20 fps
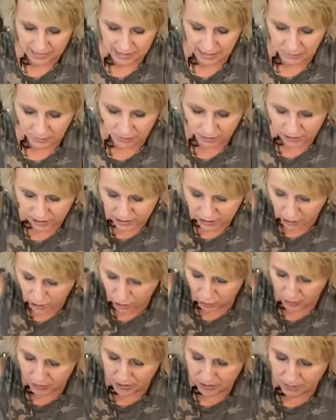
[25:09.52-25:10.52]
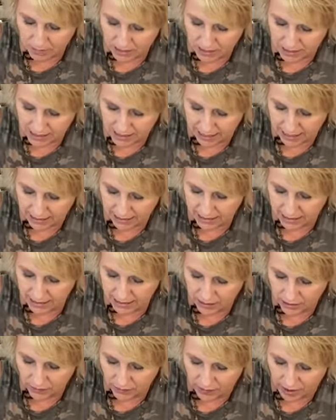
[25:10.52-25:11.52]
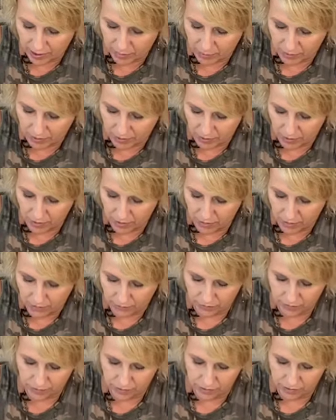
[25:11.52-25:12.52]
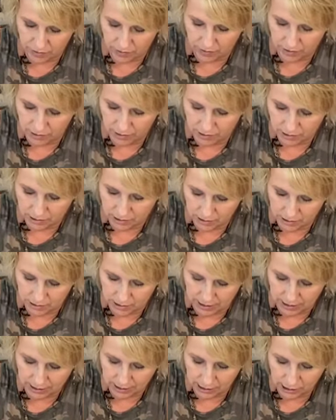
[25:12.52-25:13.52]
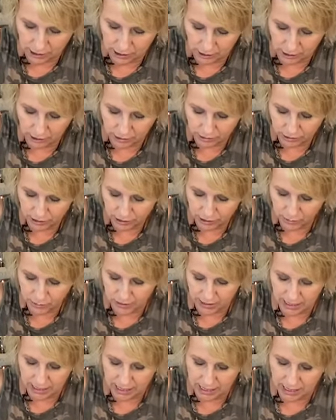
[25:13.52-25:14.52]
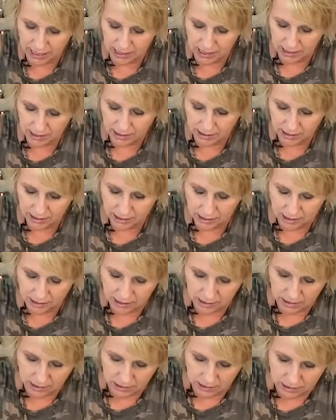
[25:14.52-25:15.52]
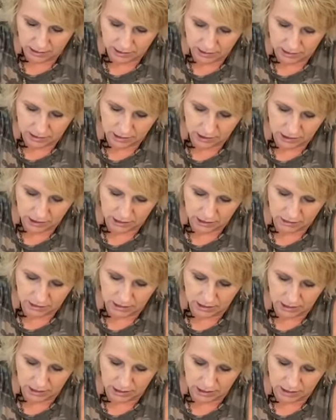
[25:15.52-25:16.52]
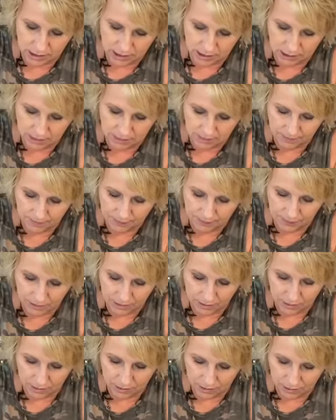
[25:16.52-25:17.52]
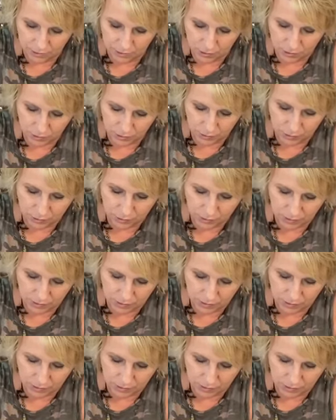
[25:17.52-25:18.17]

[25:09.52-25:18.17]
So we're going to trim this excess fabric off as close as we can to the um, hoop